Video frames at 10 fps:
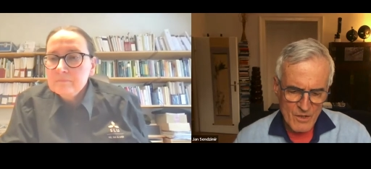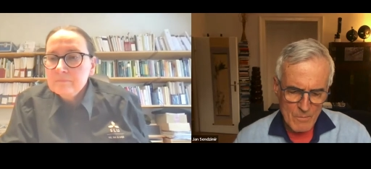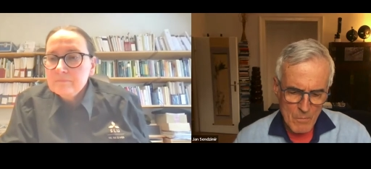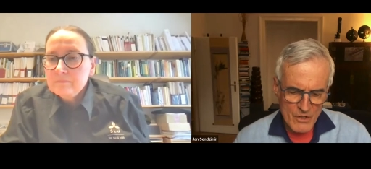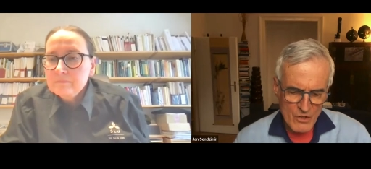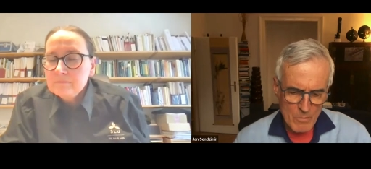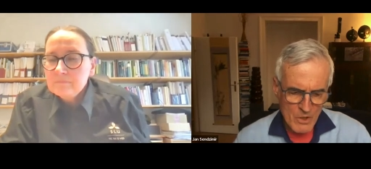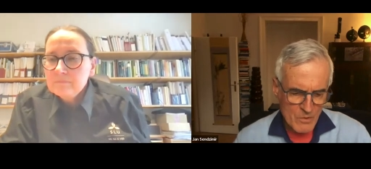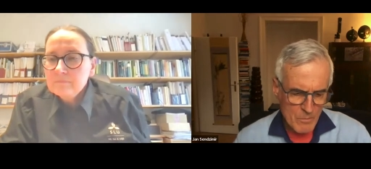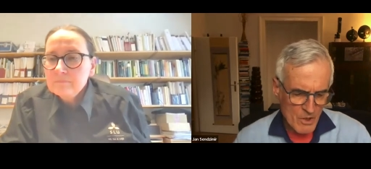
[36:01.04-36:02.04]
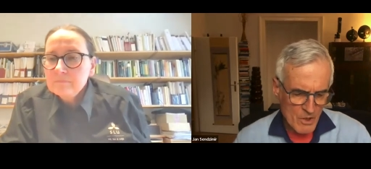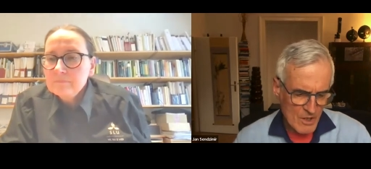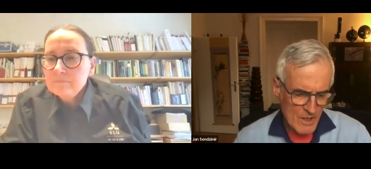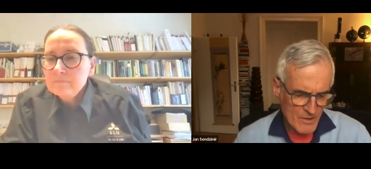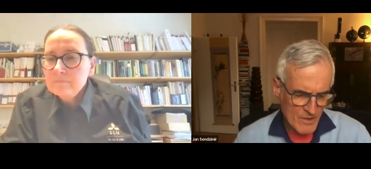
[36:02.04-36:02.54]
Speaker 1: are much, much, much
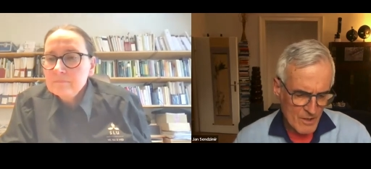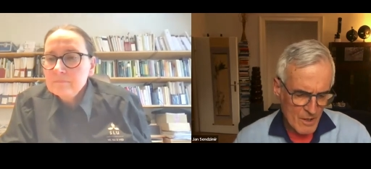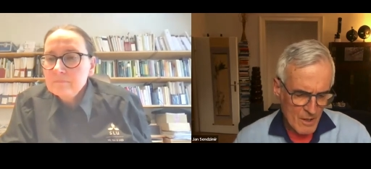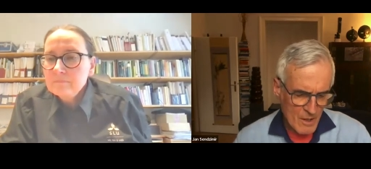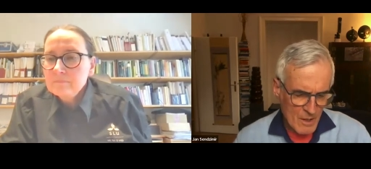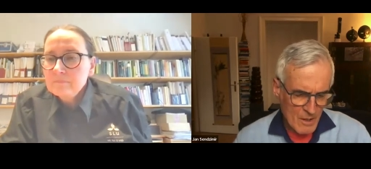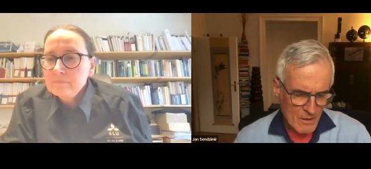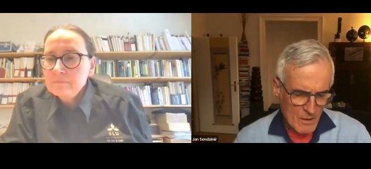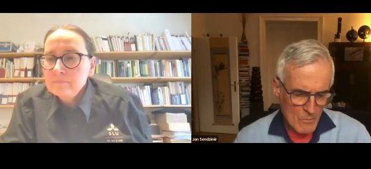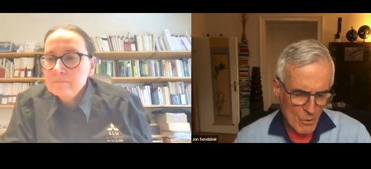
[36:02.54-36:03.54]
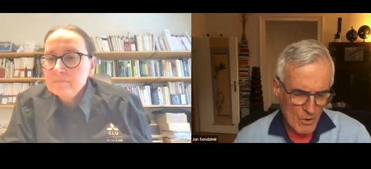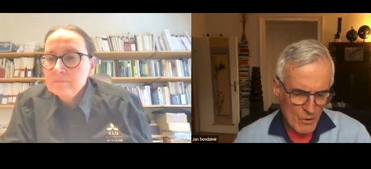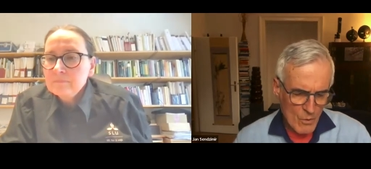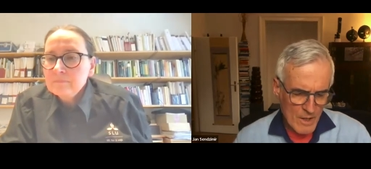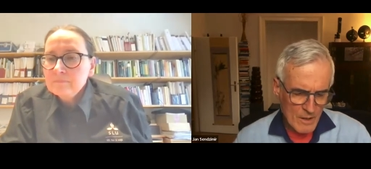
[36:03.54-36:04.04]
less. The more
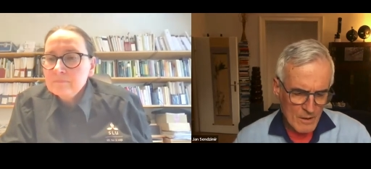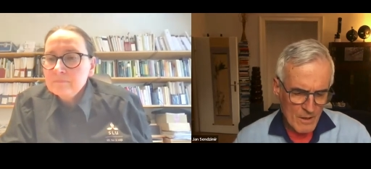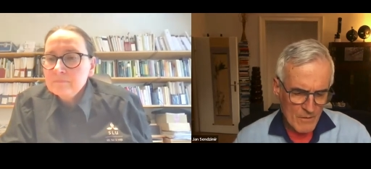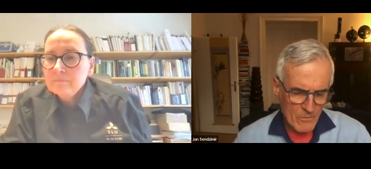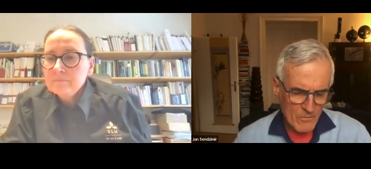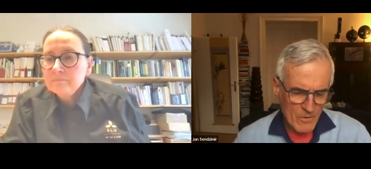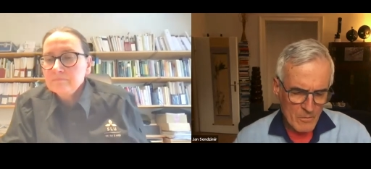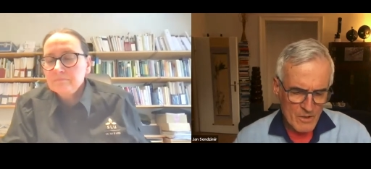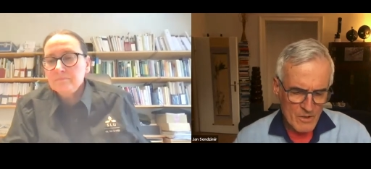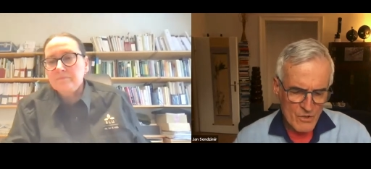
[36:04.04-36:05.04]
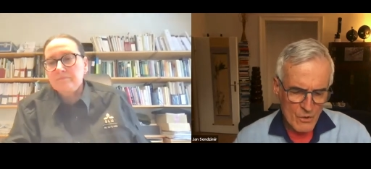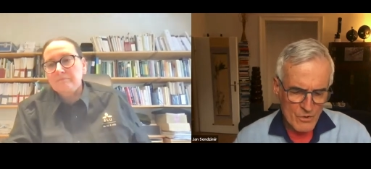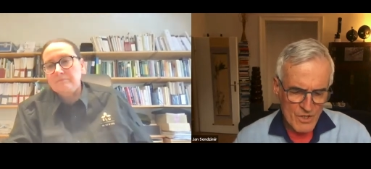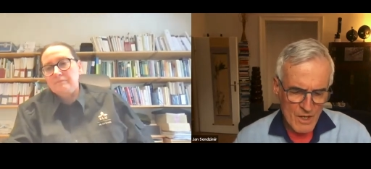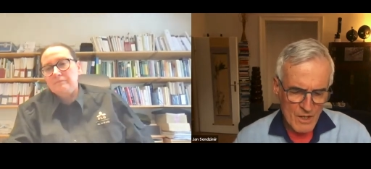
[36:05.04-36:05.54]
aquatic life amphibians know
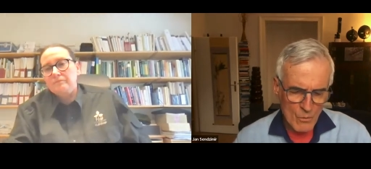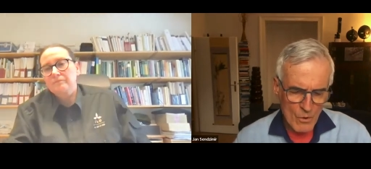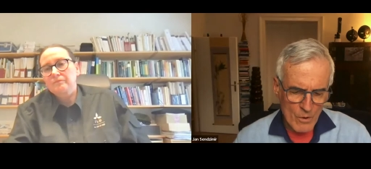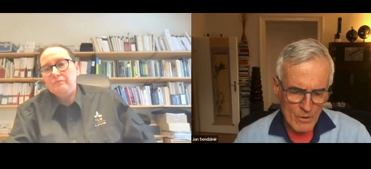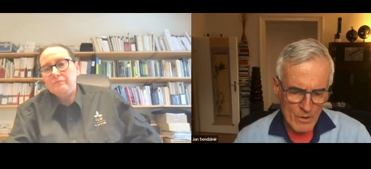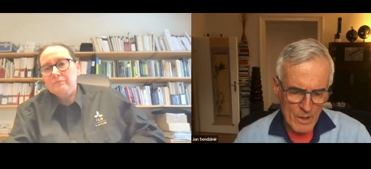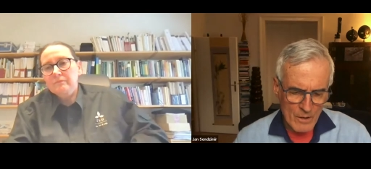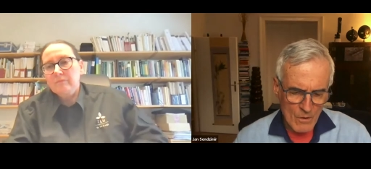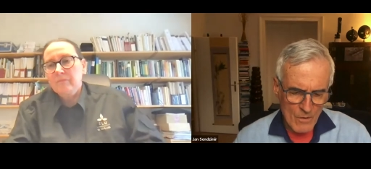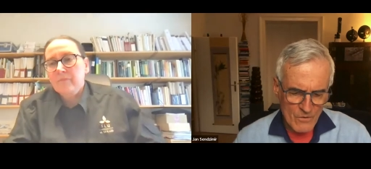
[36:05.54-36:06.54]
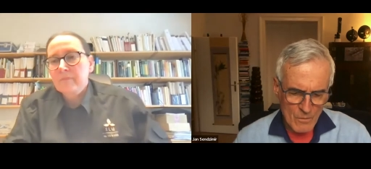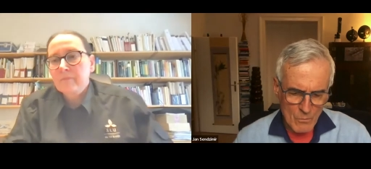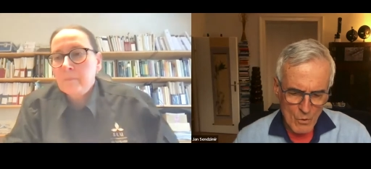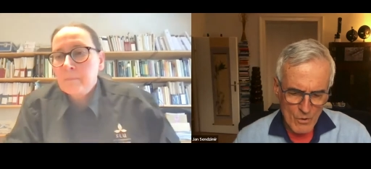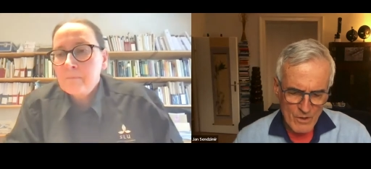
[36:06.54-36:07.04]
standing water and often
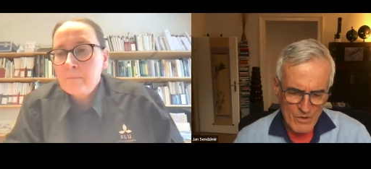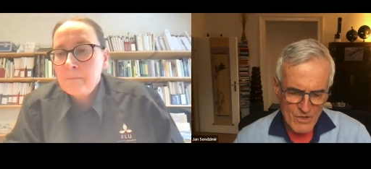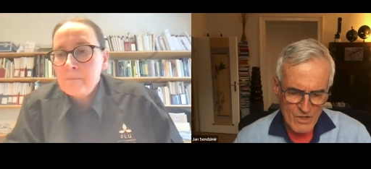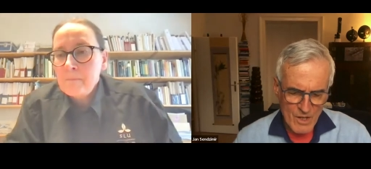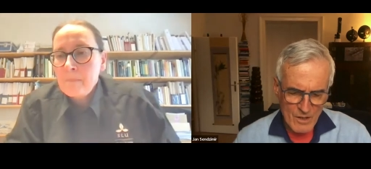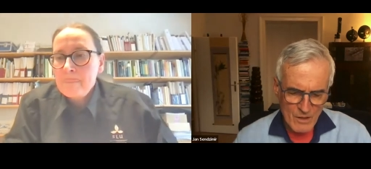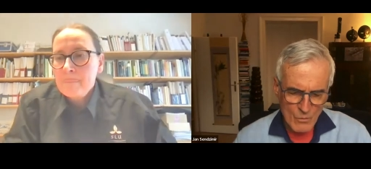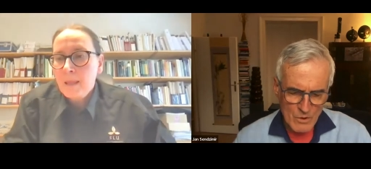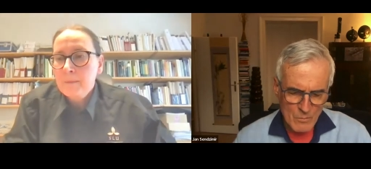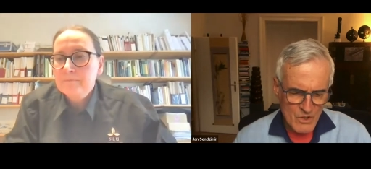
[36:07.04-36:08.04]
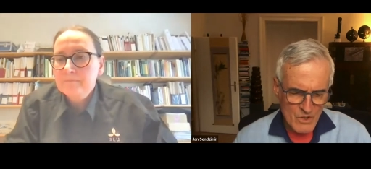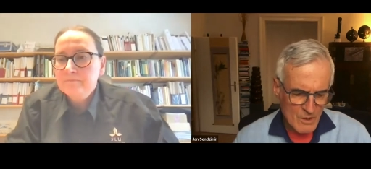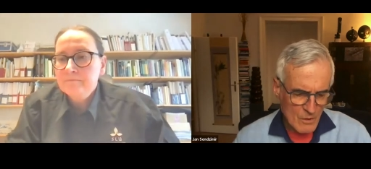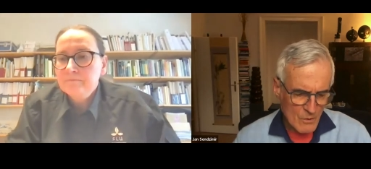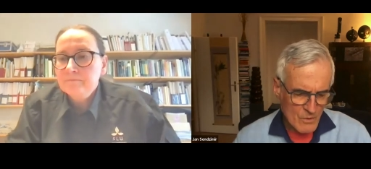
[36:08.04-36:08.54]
more understanding where the
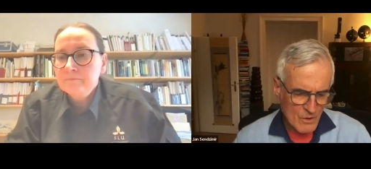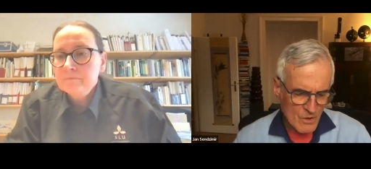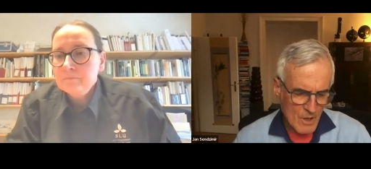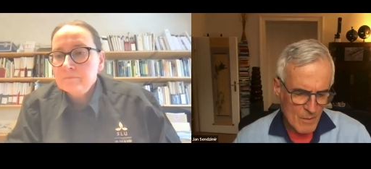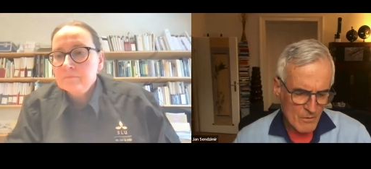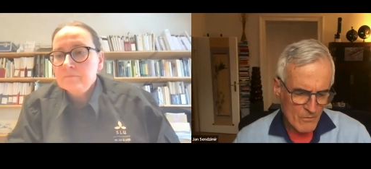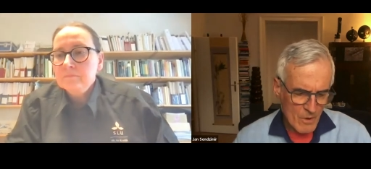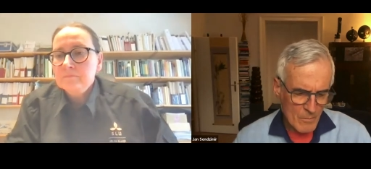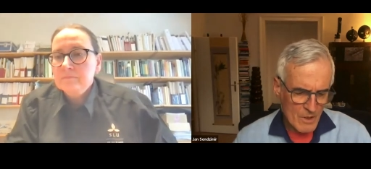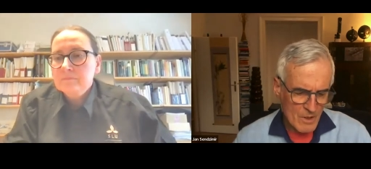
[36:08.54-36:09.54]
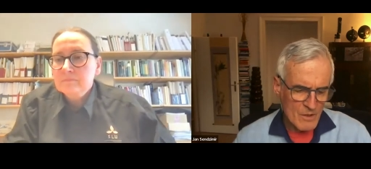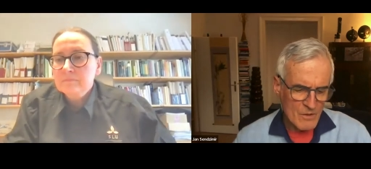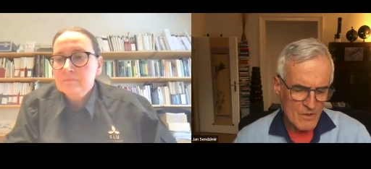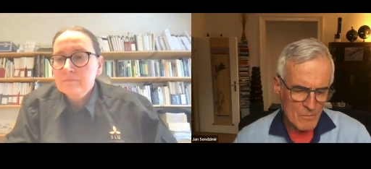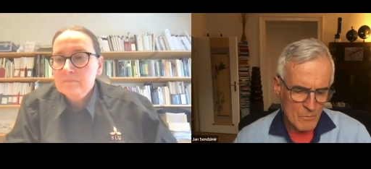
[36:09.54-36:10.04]
mosquitoes are coming from
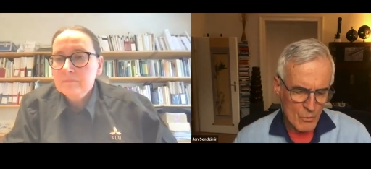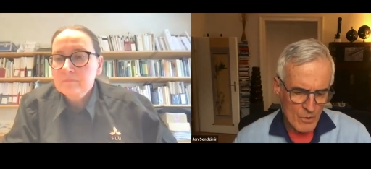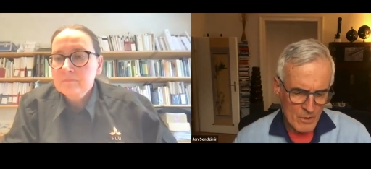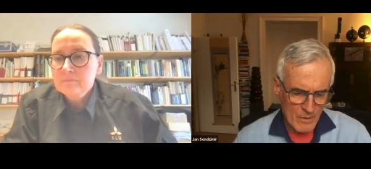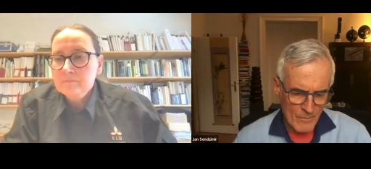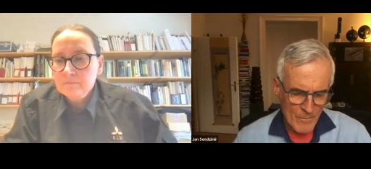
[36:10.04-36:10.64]
is important.